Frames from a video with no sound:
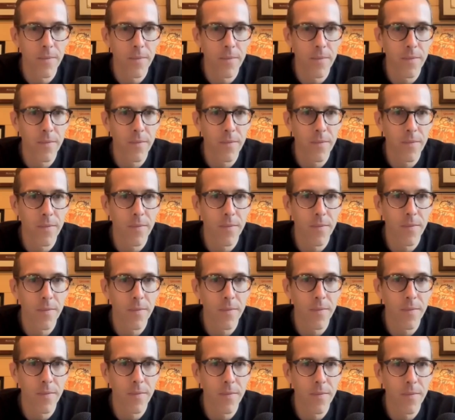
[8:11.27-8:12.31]
get to
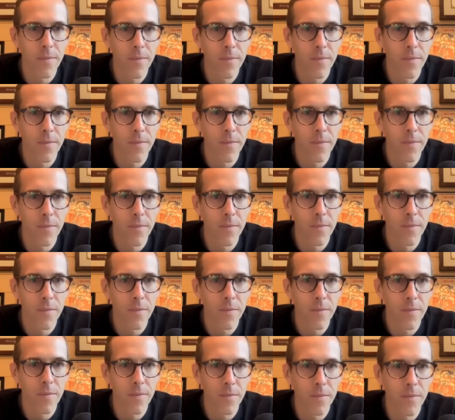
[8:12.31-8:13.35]
train or race together
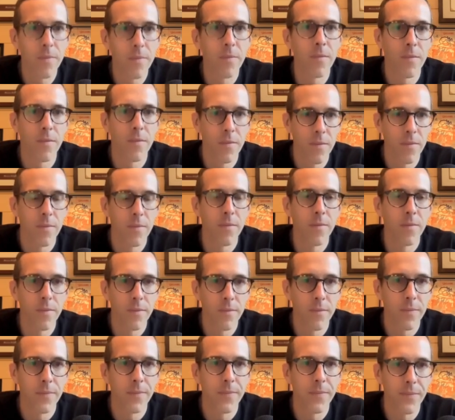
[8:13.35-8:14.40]
that much, because
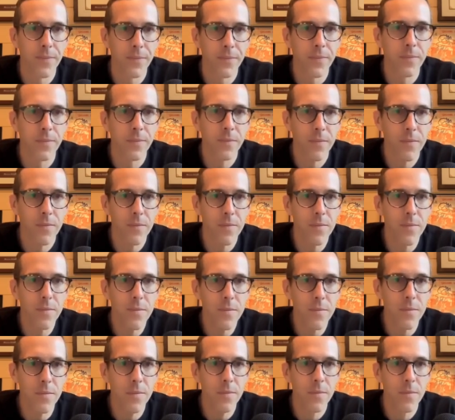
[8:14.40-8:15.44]
by the time like I was
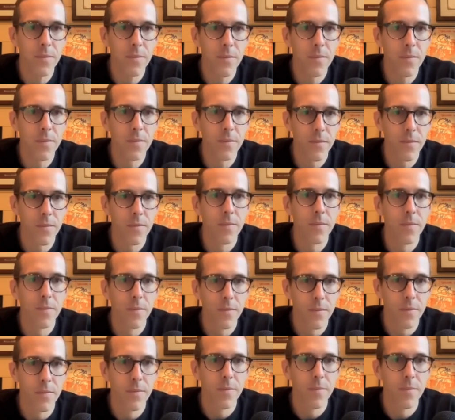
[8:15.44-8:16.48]
at more of a serious
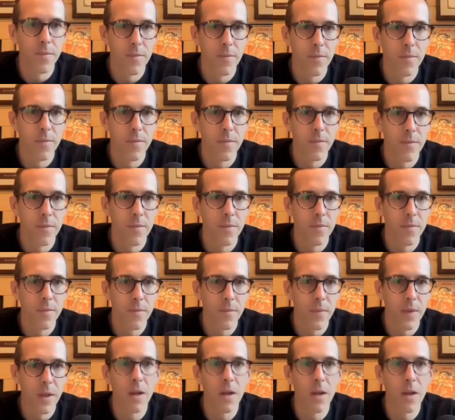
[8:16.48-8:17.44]
level, he was kind of like